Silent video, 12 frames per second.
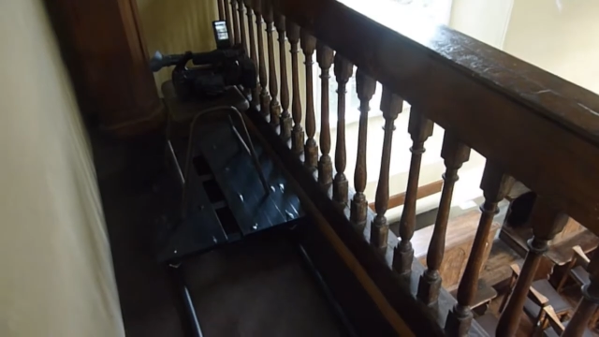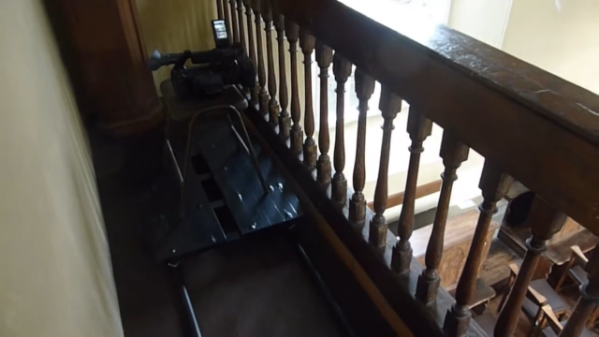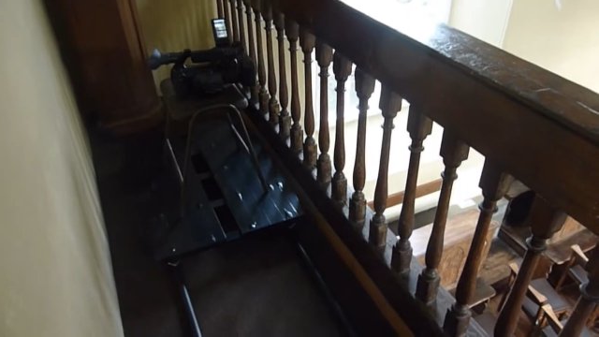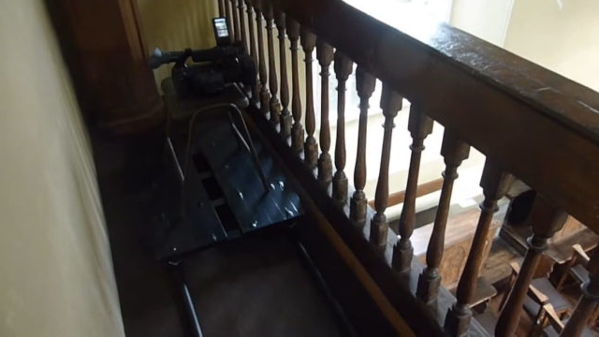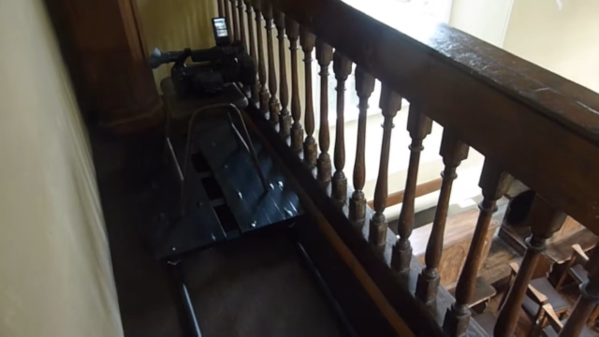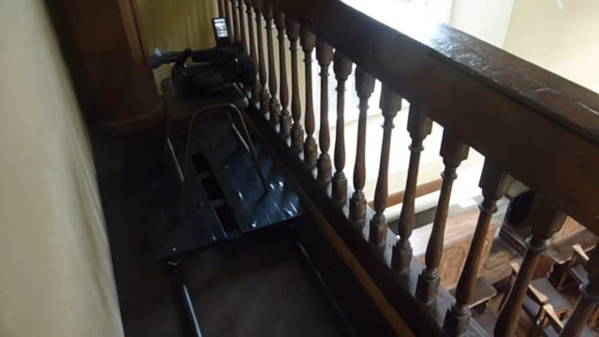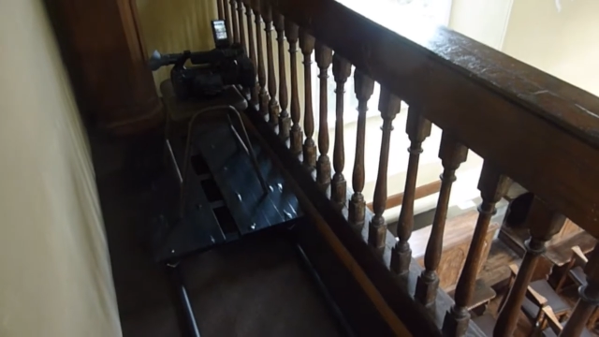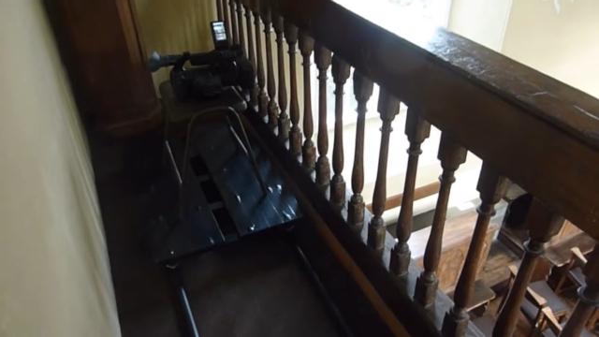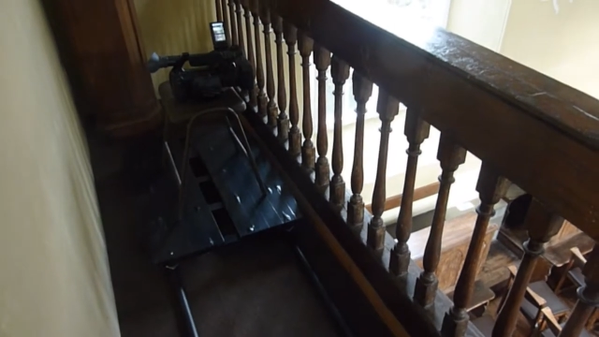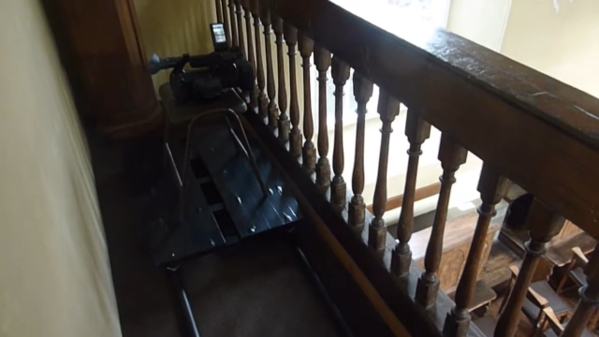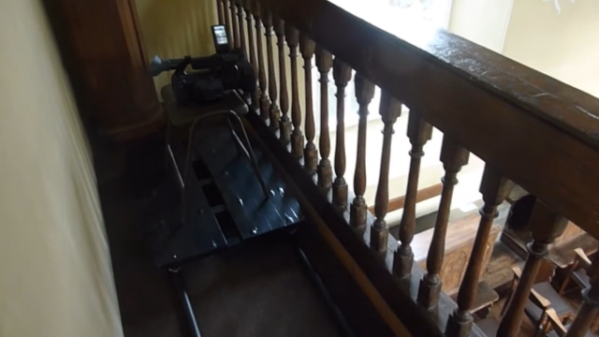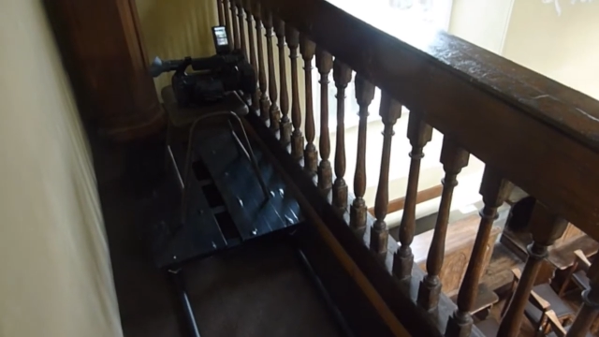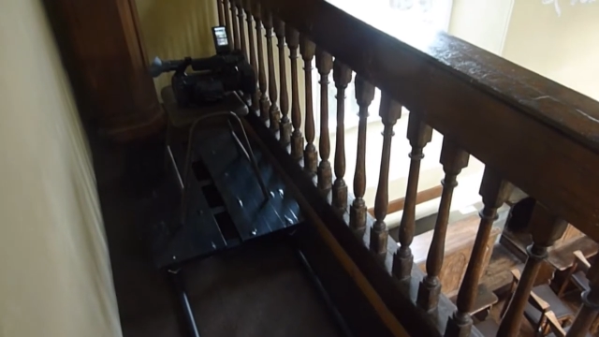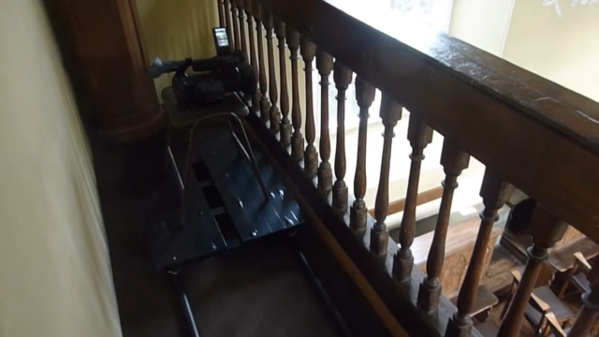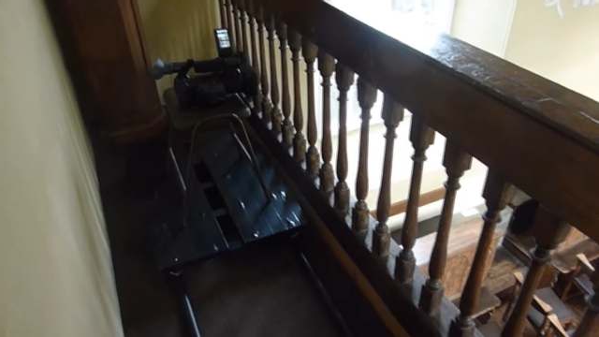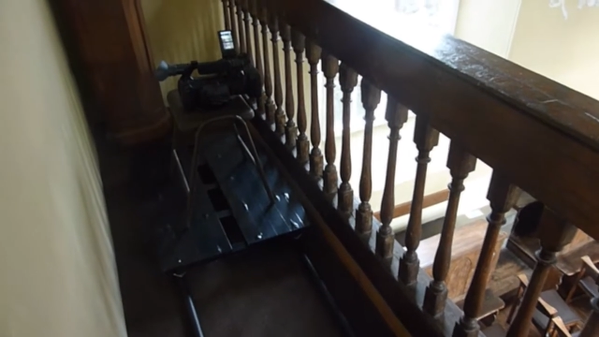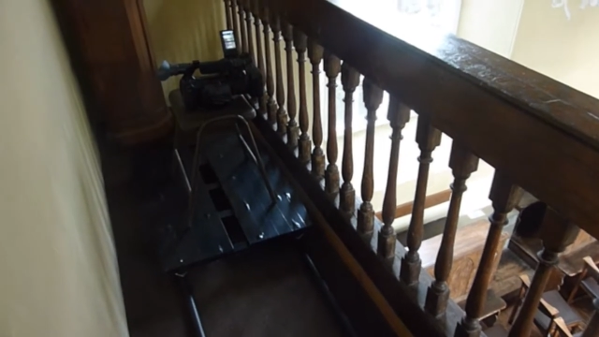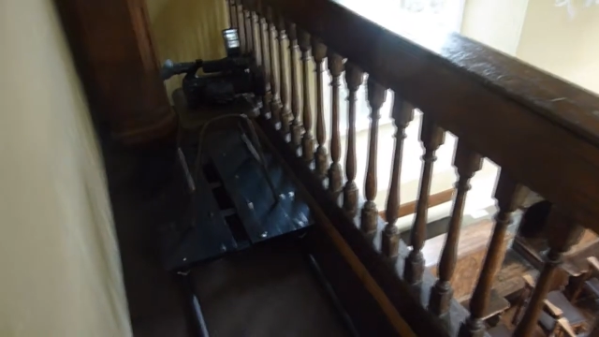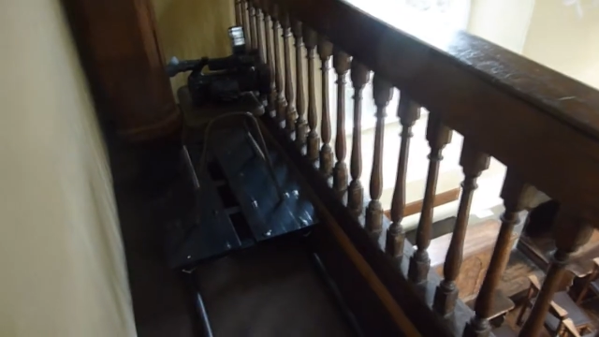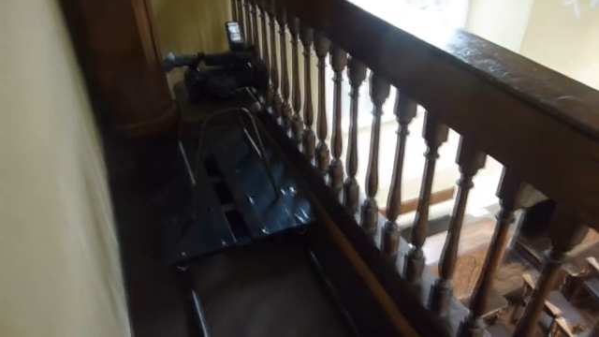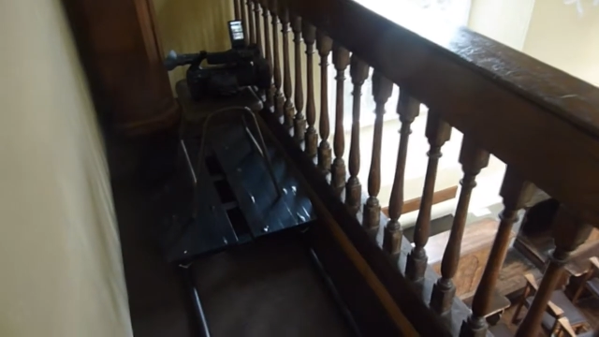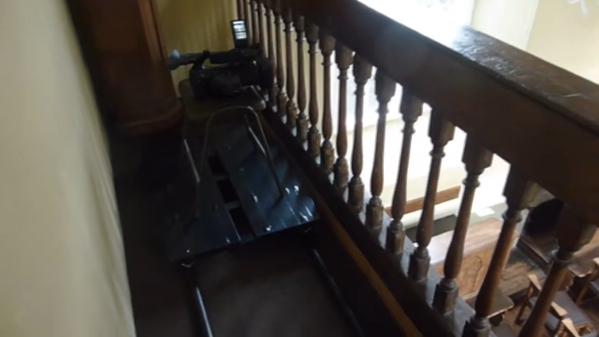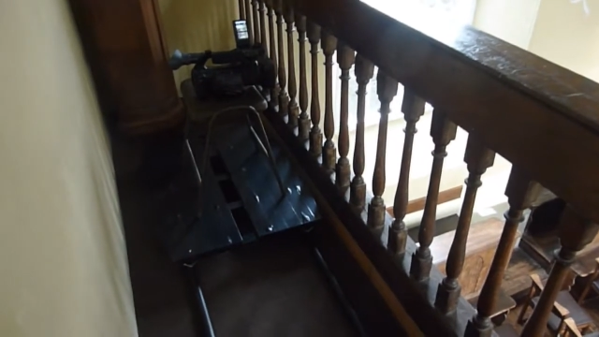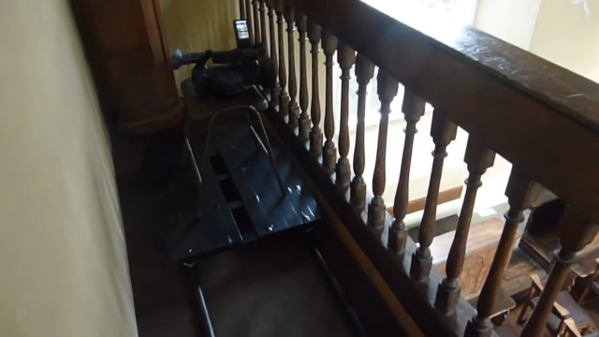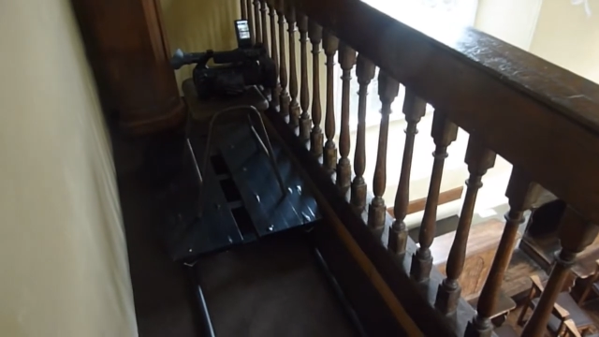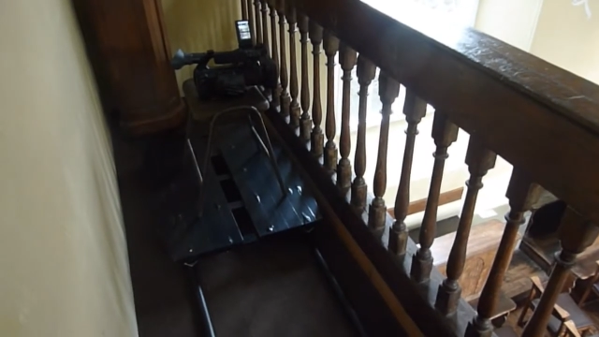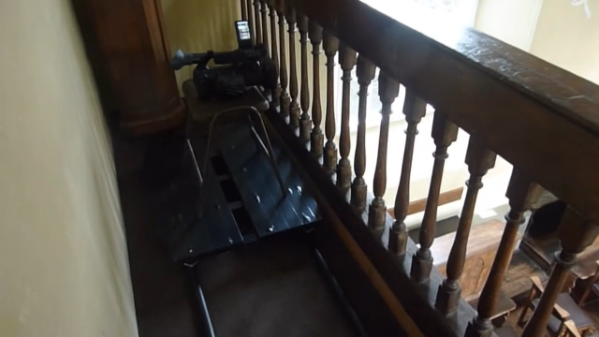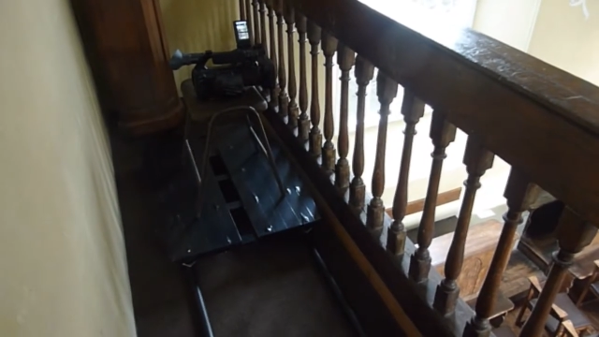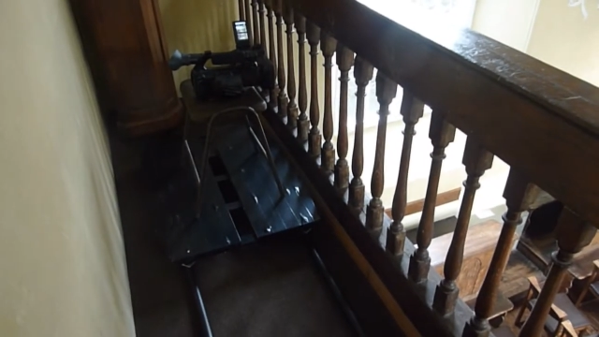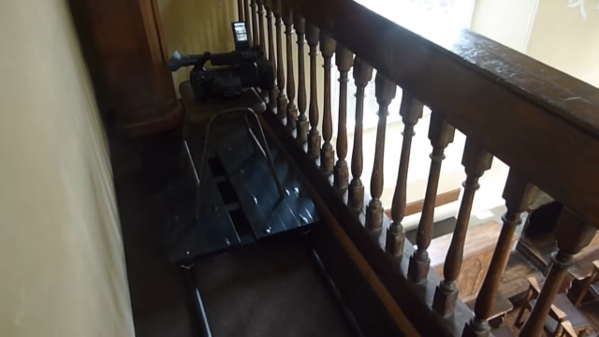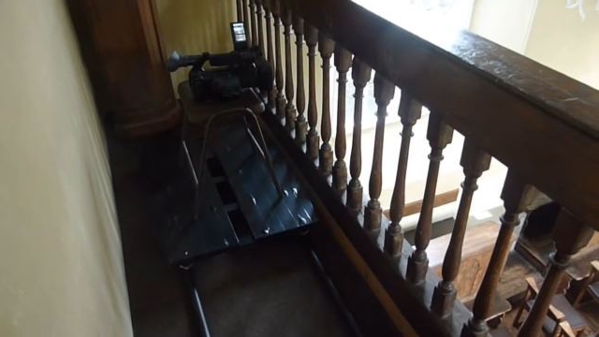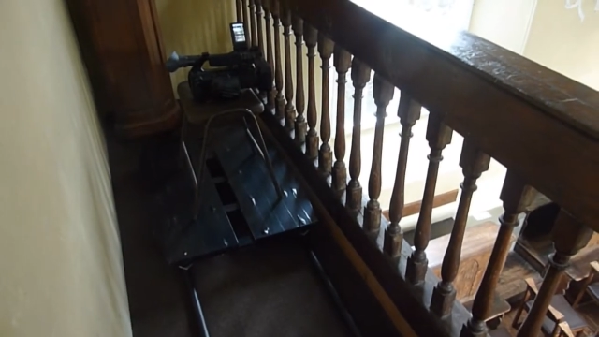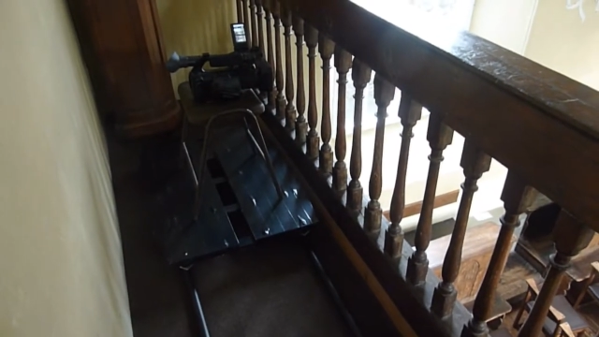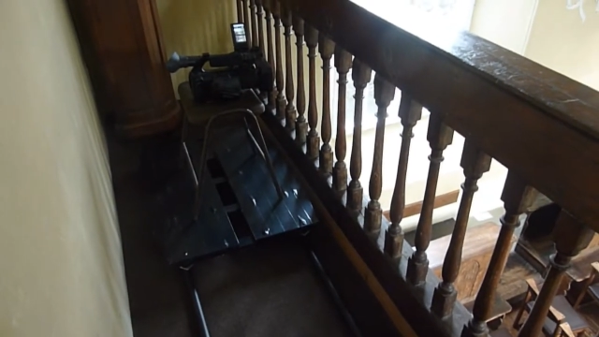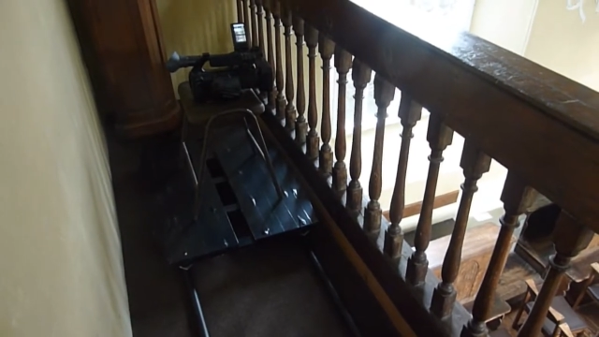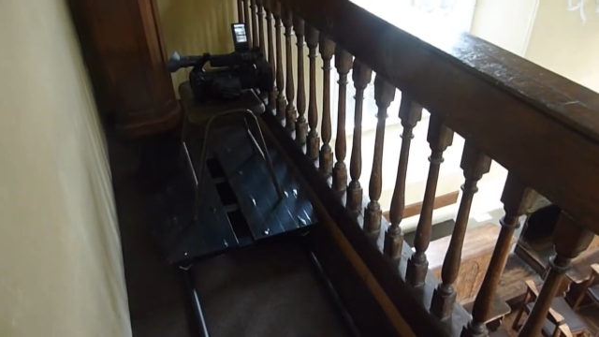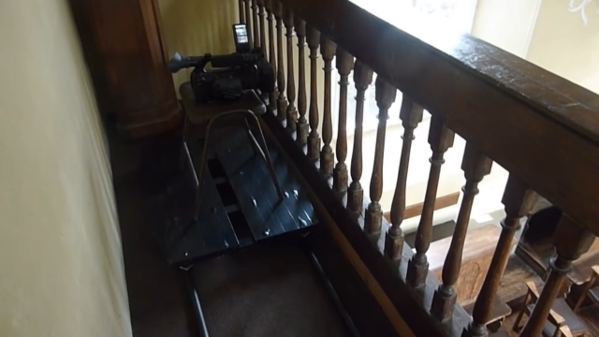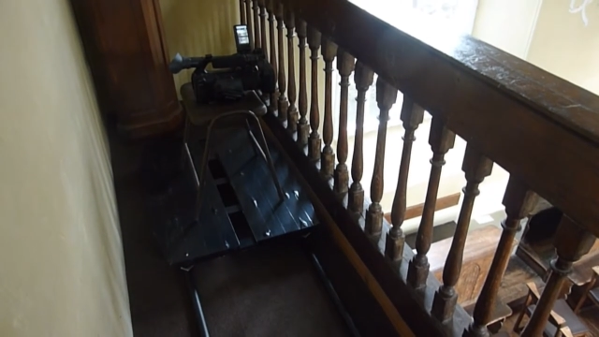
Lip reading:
Nobody's mouth can be seen.